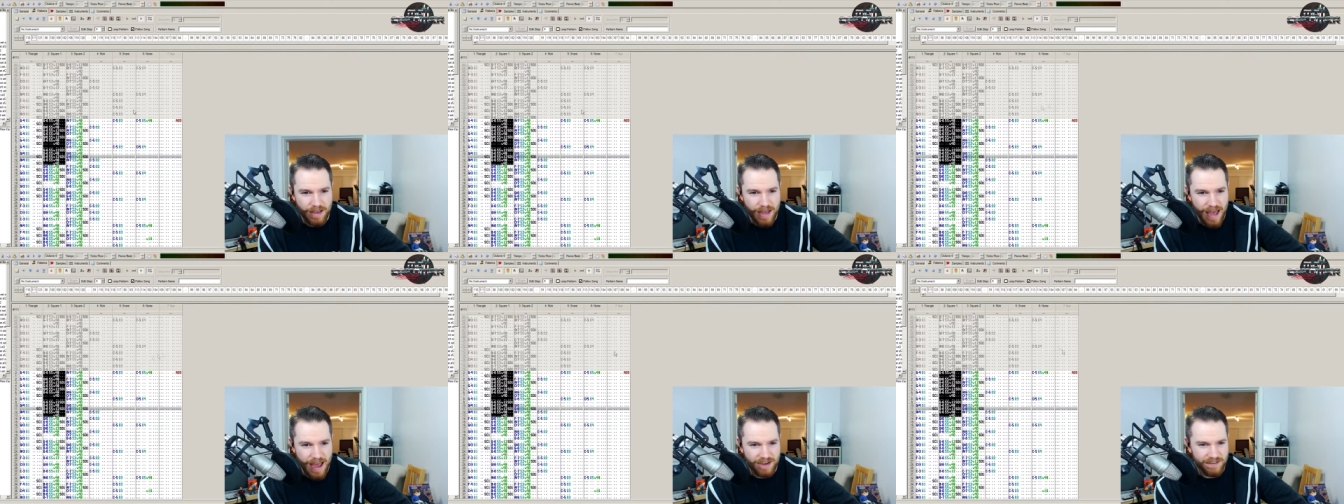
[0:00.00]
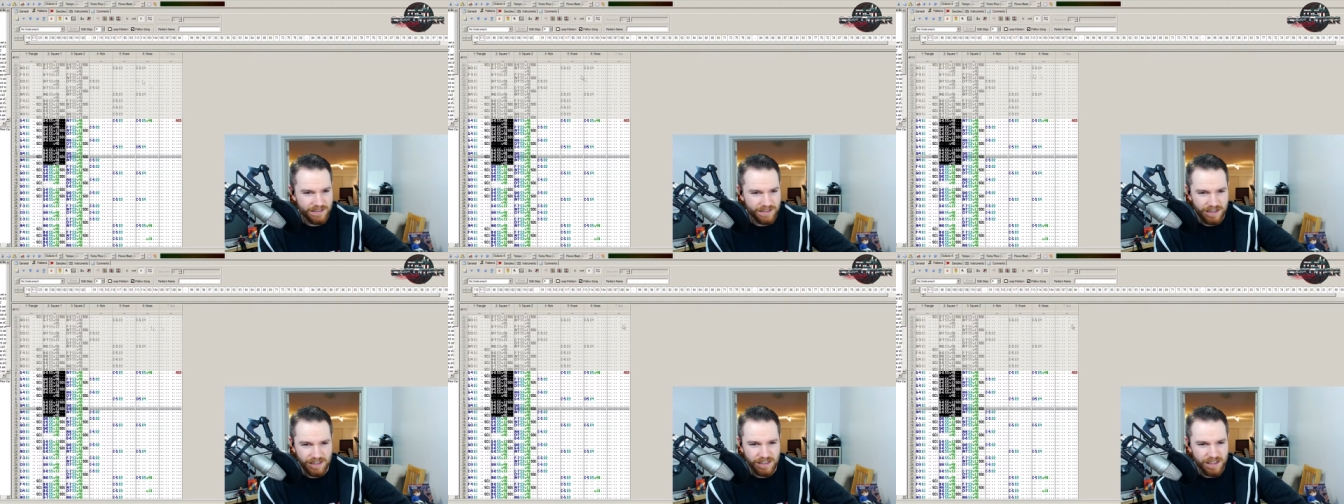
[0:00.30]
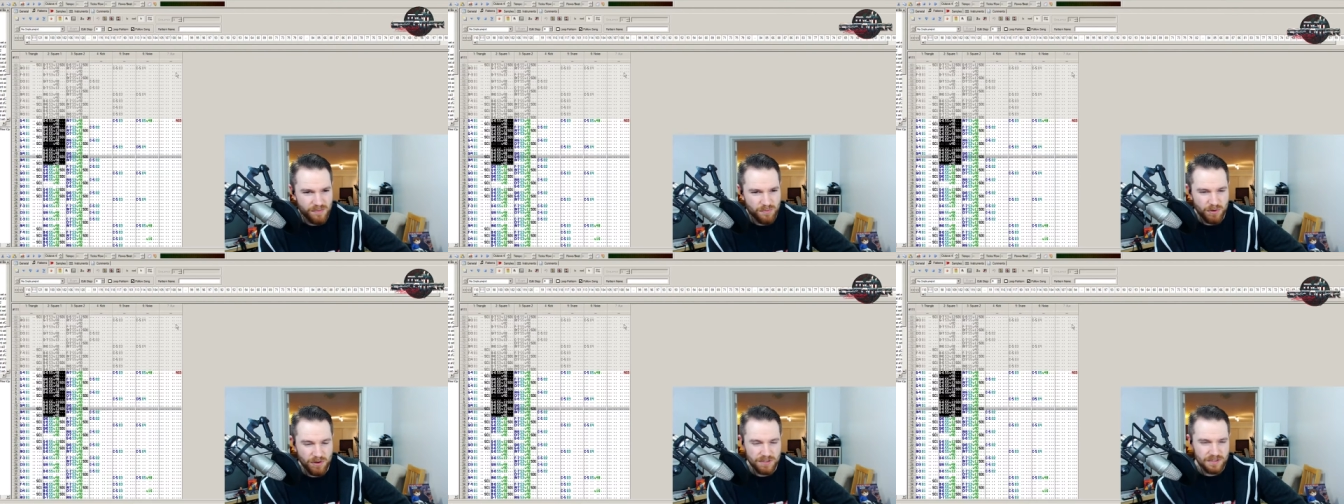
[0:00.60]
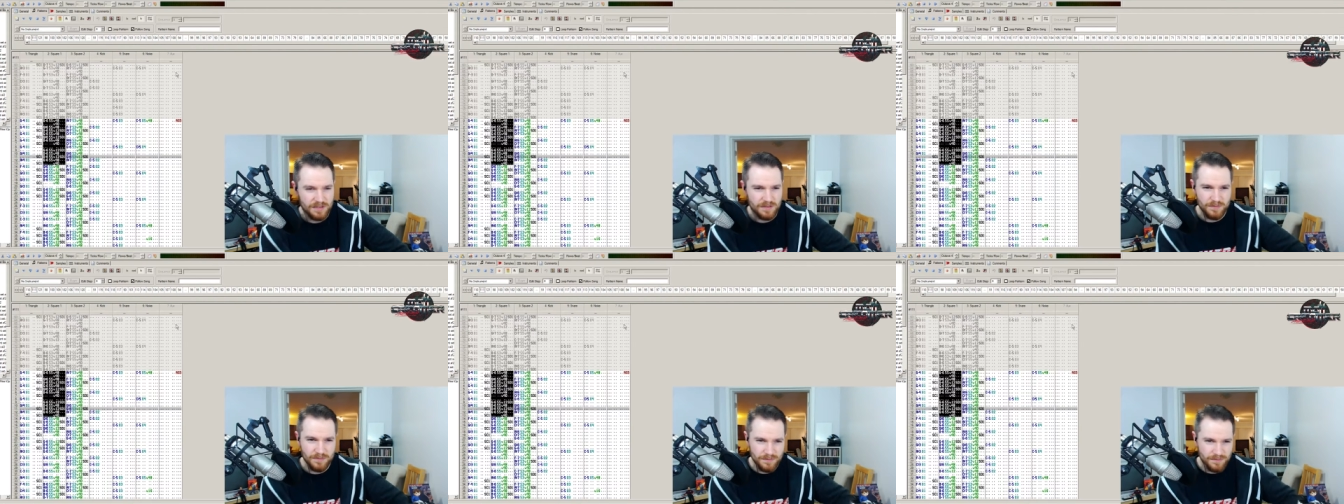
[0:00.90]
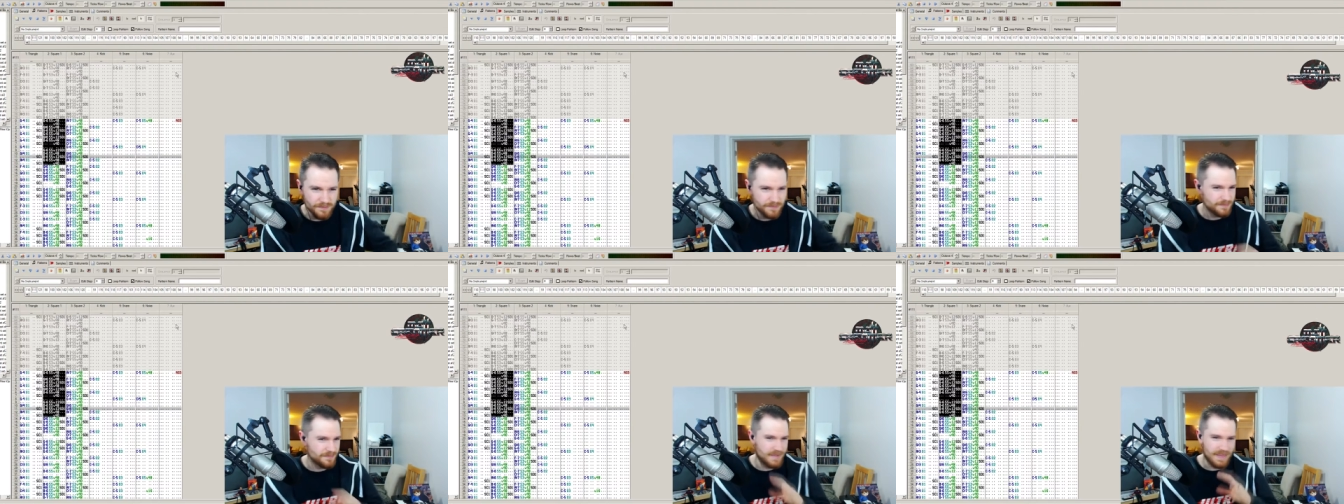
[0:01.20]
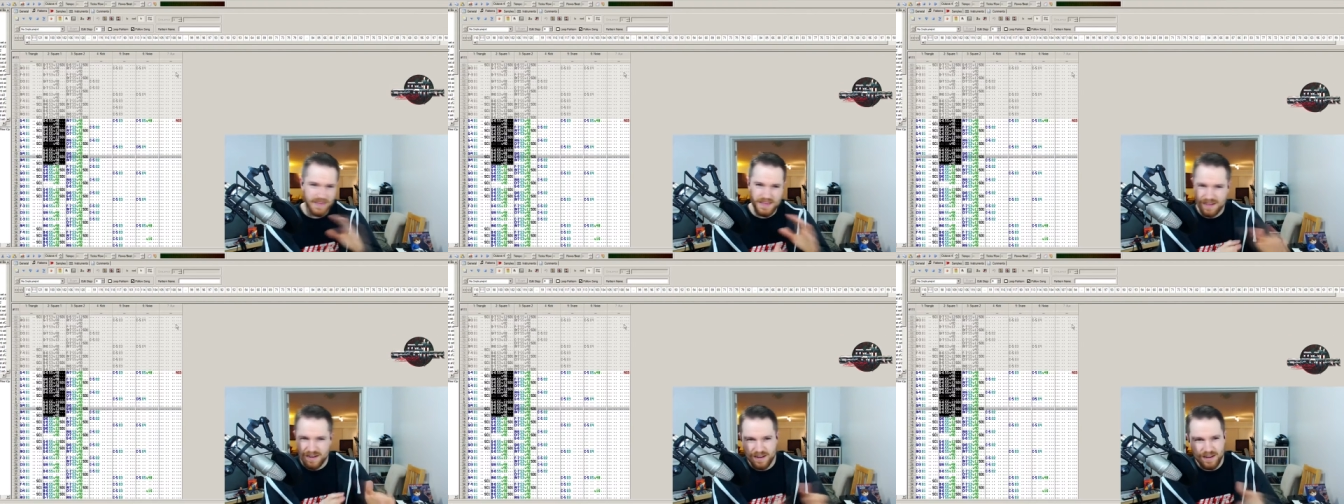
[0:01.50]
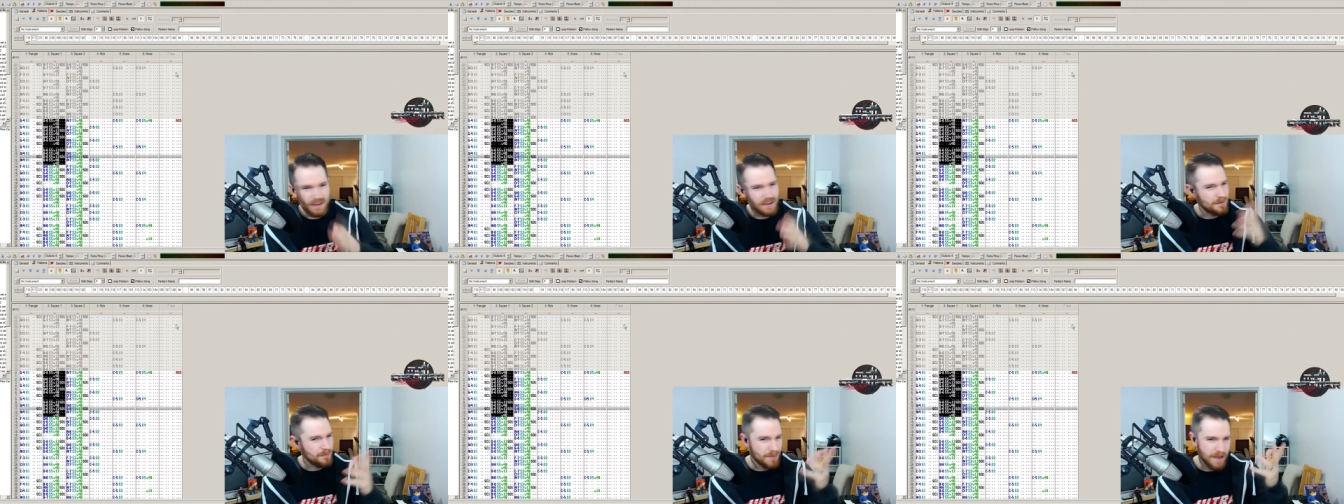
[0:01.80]
accidentally put some in
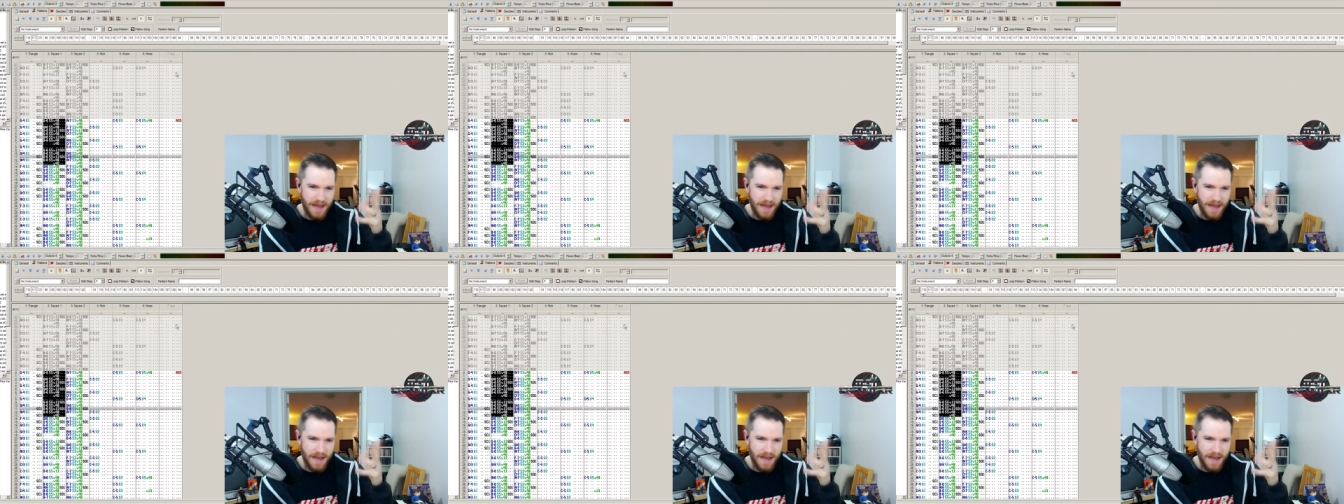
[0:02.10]
a